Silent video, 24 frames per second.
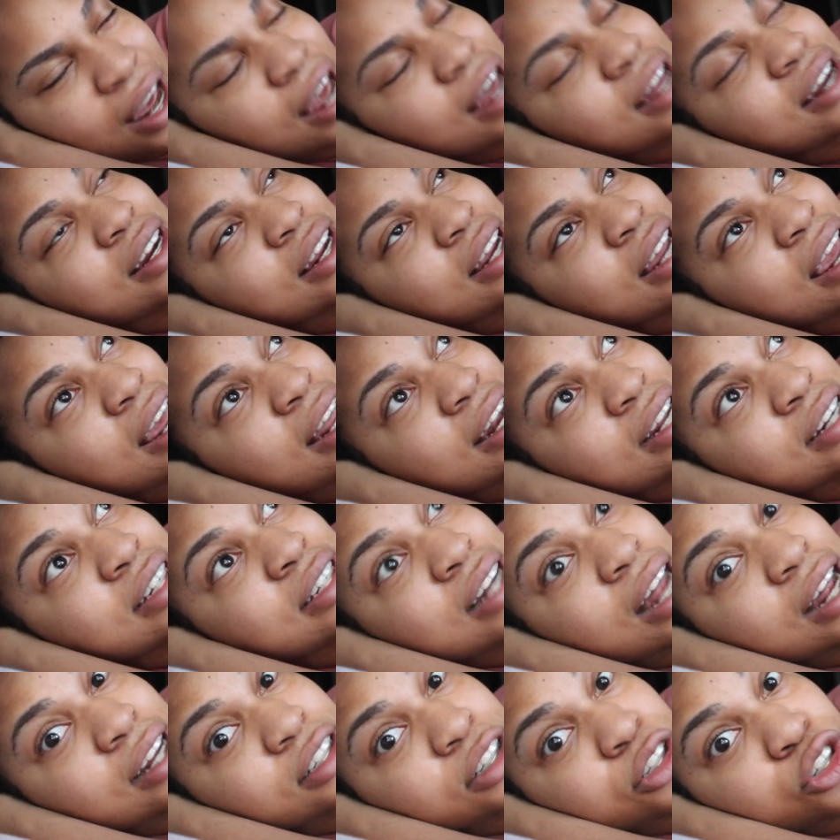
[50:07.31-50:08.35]
And again,
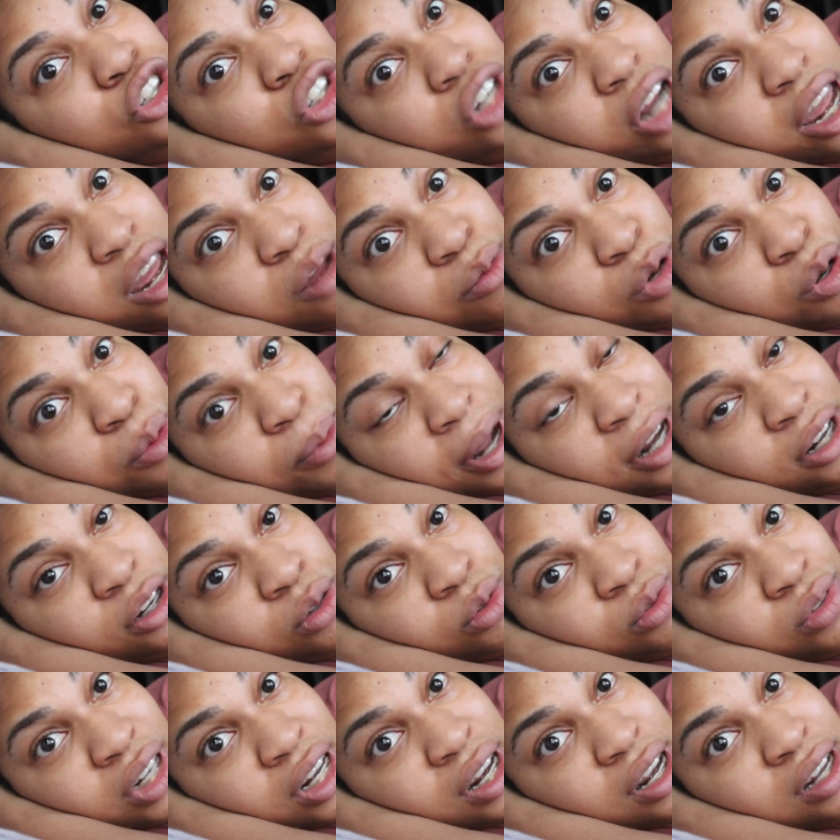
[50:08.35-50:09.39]
it's not to shame nobody
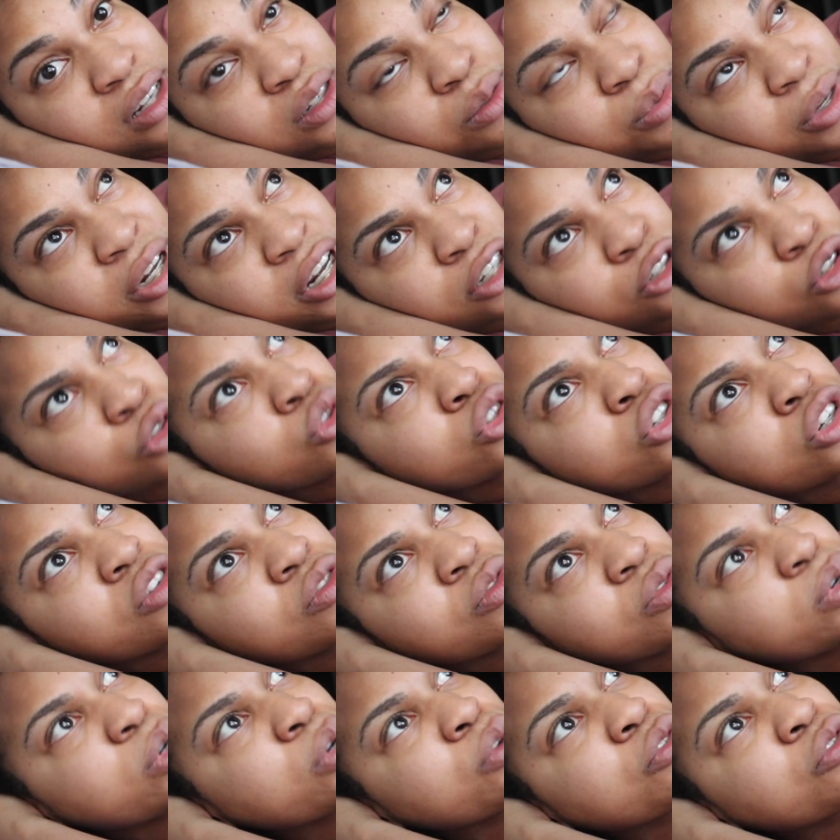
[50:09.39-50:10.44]
who does, because you
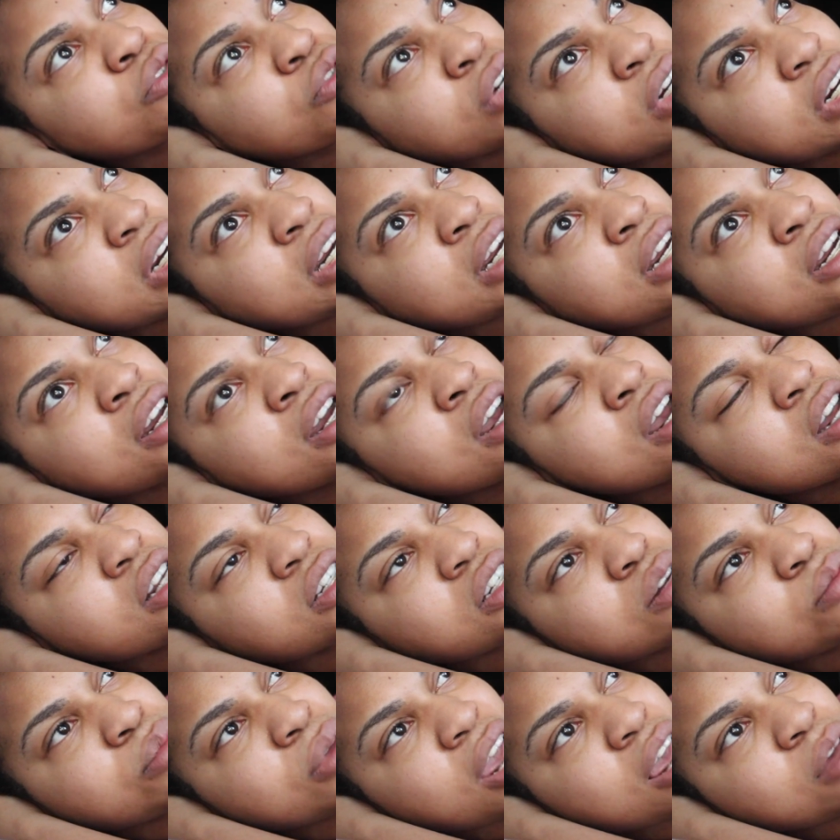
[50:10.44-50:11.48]
should feel free
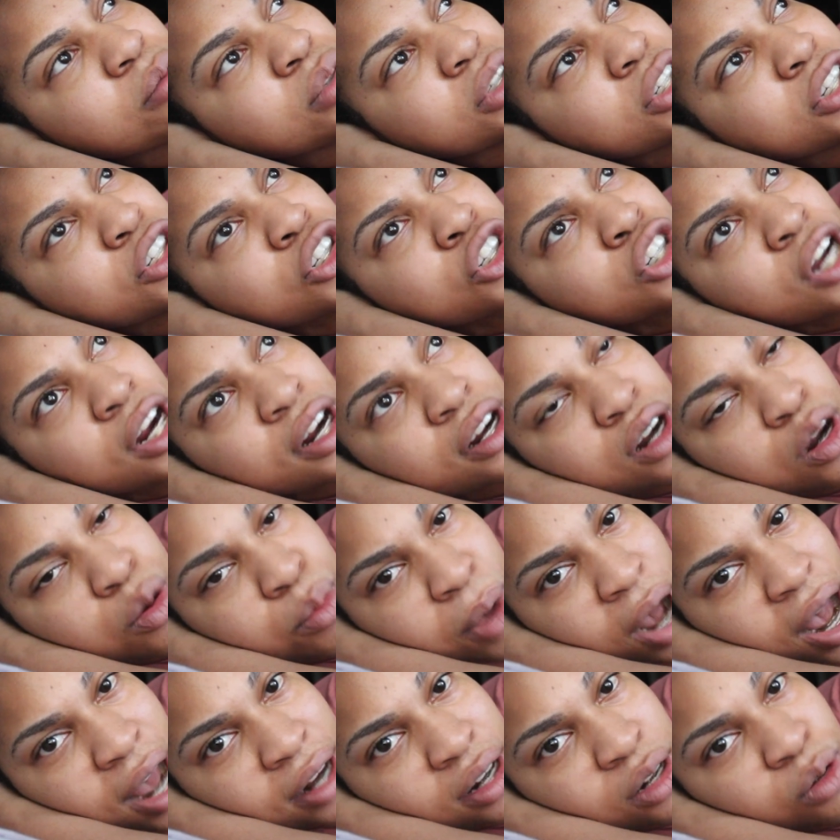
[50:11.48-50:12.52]
to be able to share your
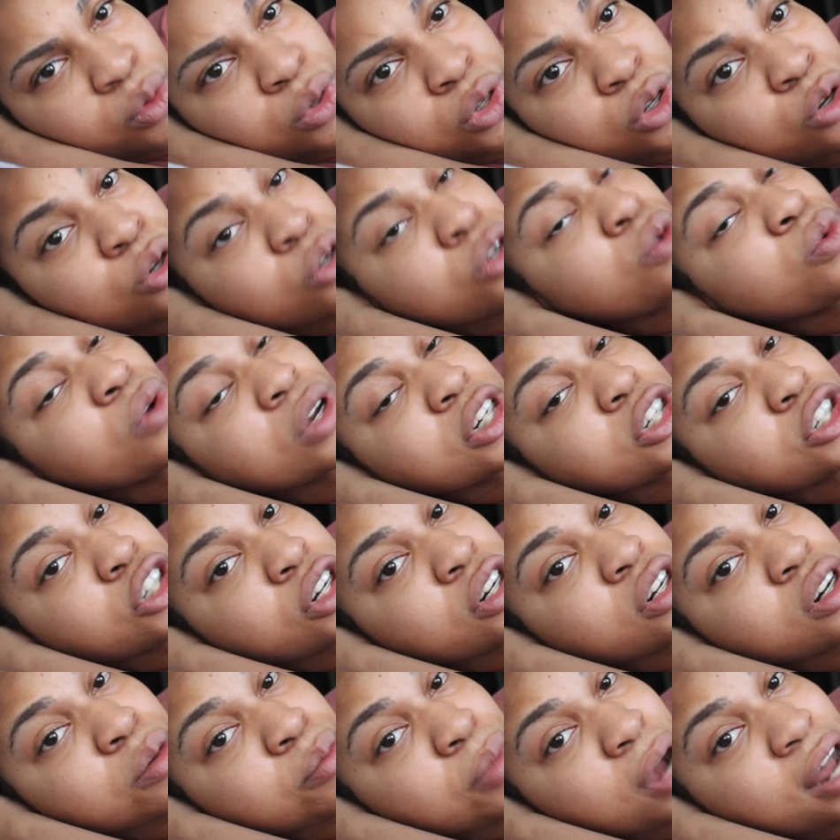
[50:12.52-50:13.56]
body with who you want to
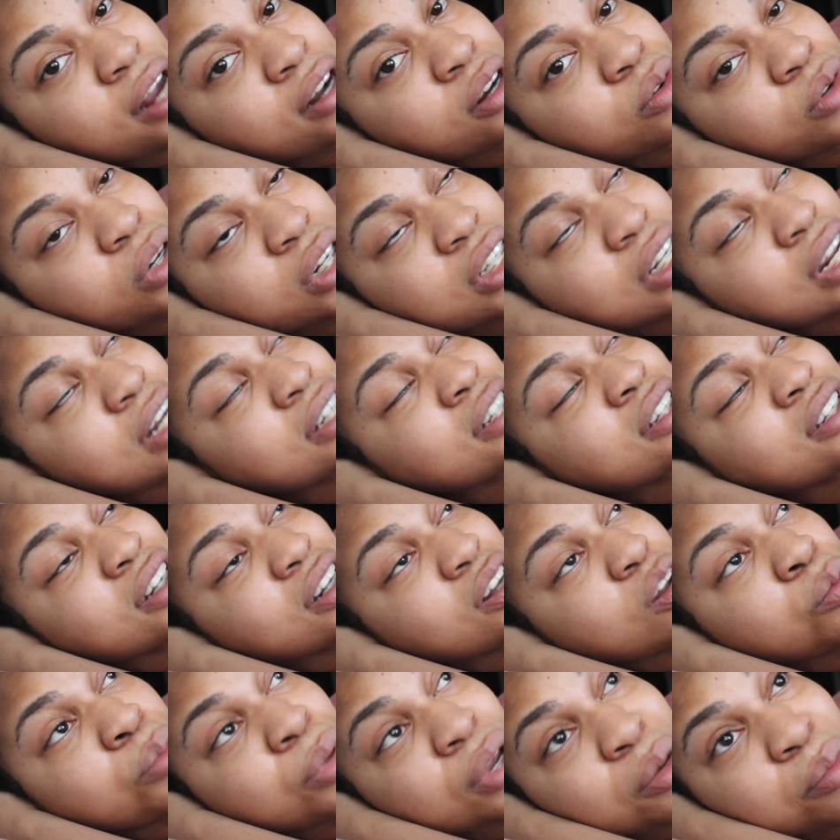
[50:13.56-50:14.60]
share your body with. That's
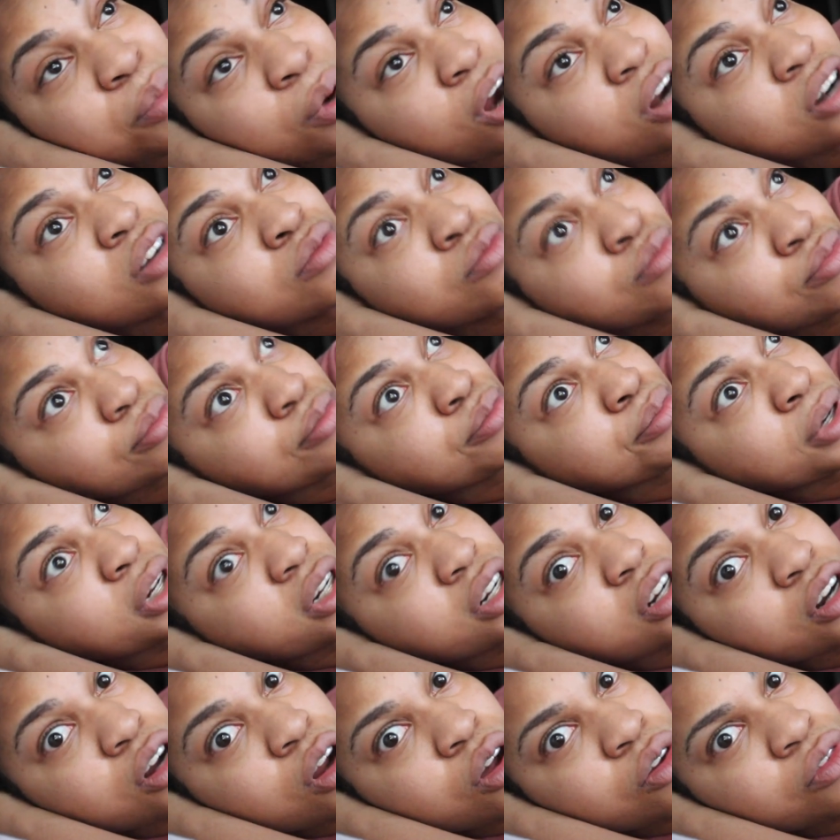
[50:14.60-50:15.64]
a big part of
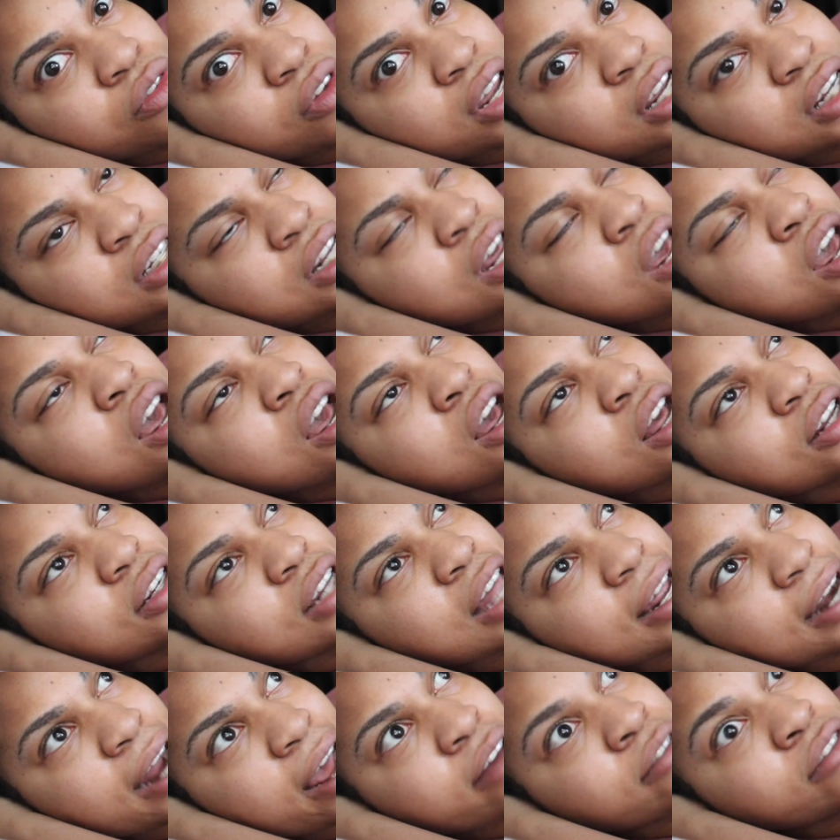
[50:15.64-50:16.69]
being in a whole face
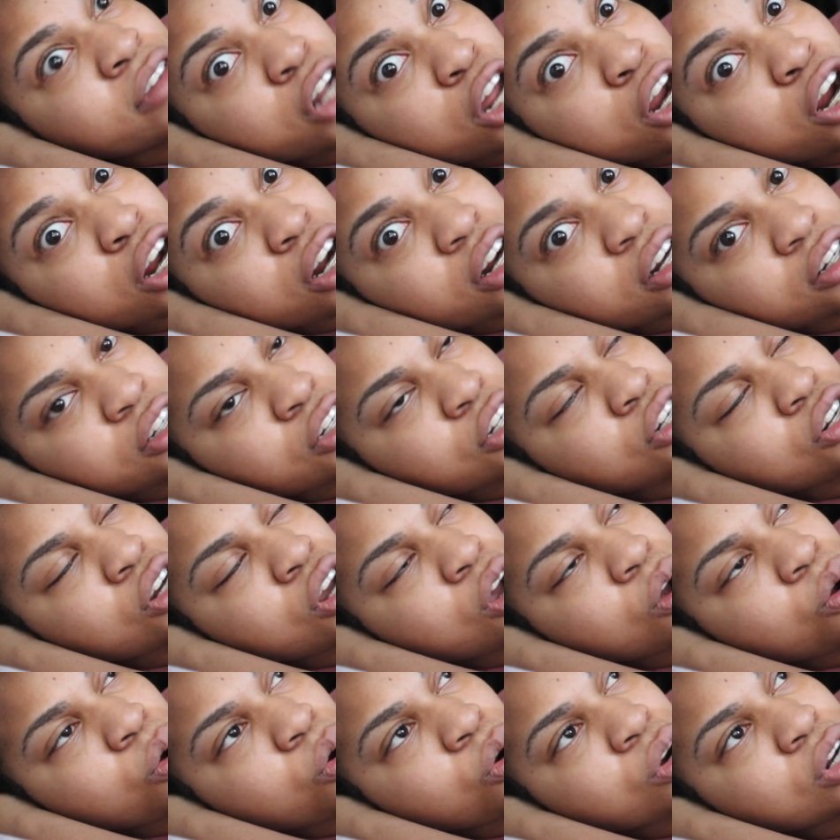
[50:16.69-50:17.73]
that I've learned, you
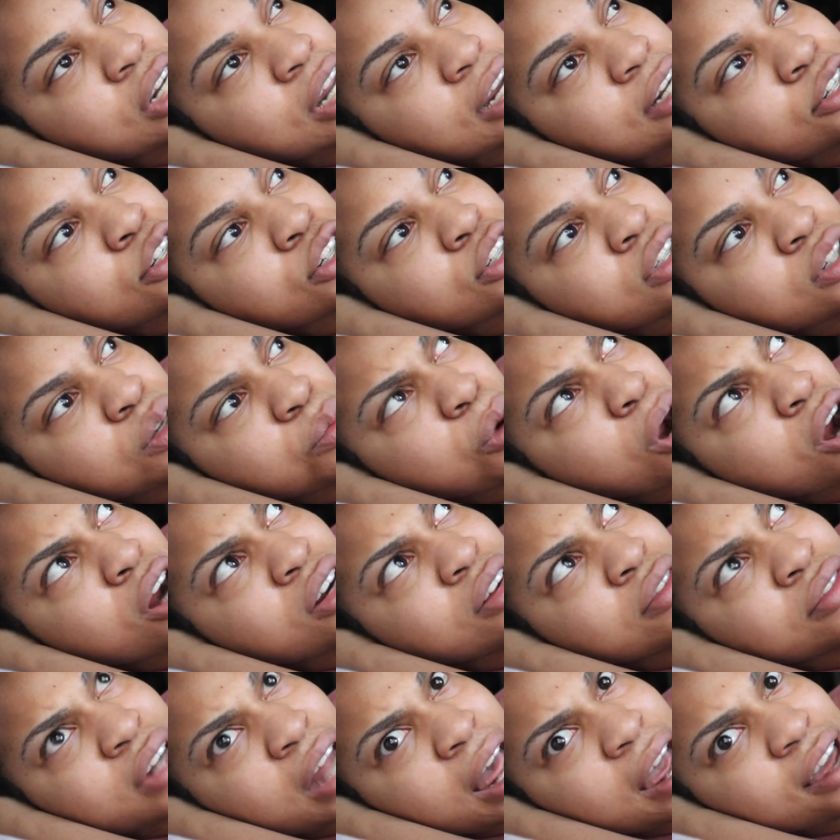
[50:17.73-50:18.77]
know, or that's just a
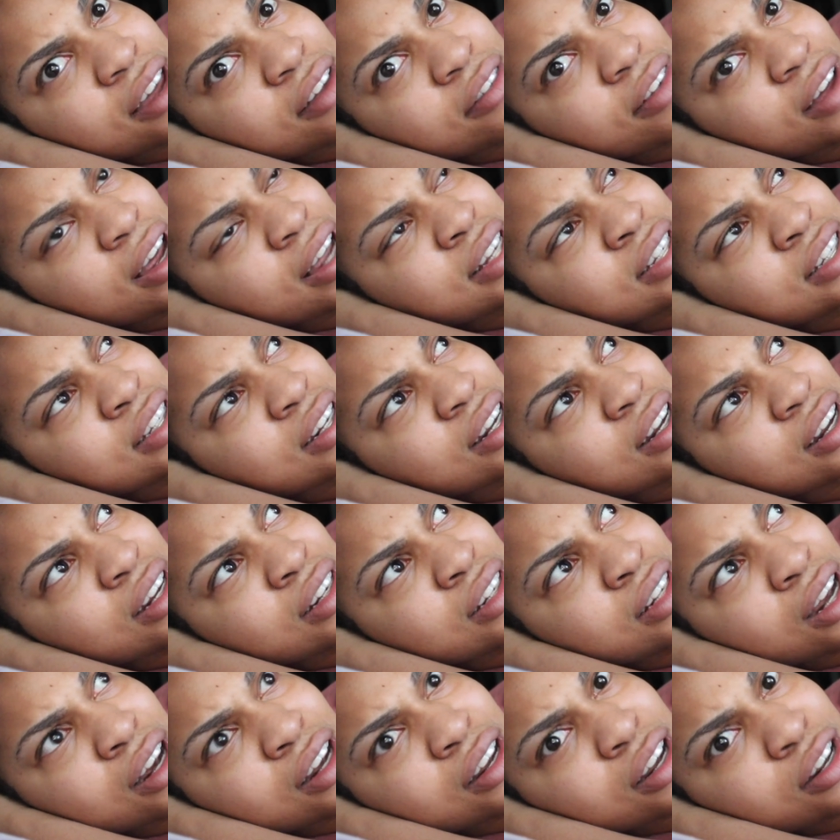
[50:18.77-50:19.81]
part of life as a
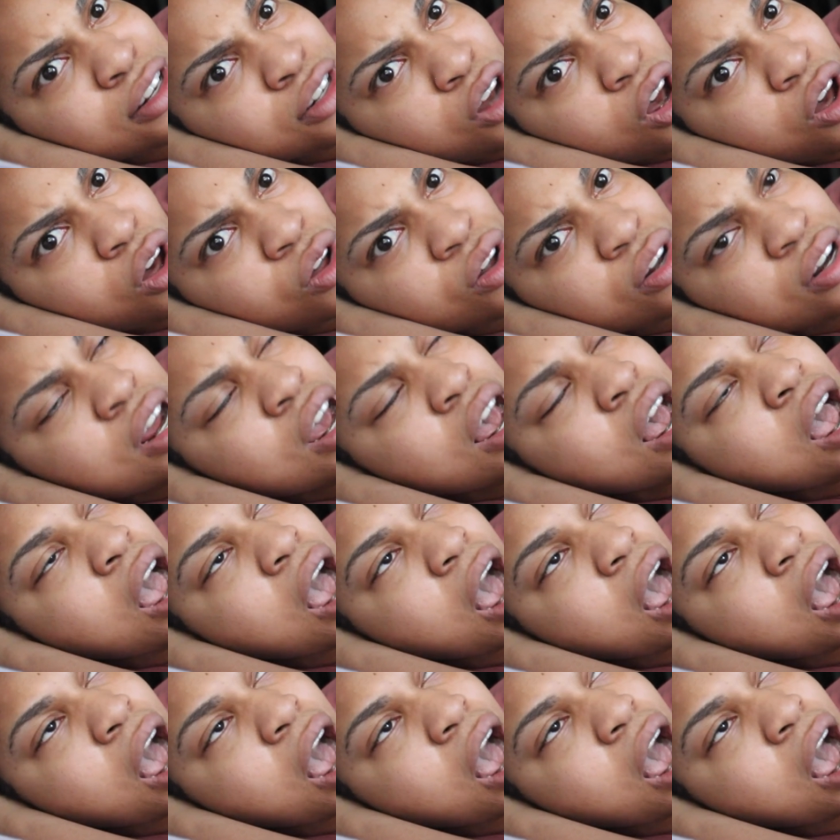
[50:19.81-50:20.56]
young adult.